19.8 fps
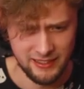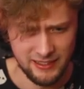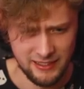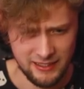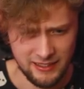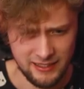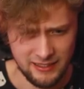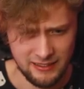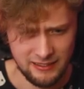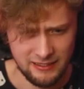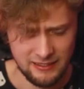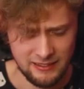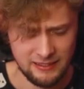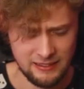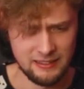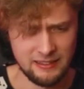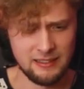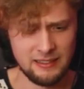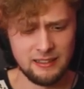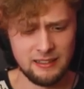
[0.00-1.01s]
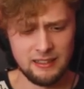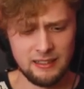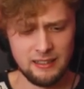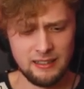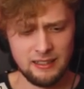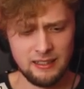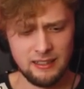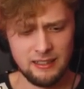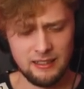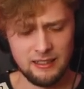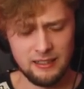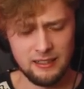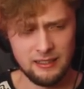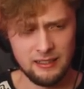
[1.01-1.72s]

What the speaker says: Nothing is said.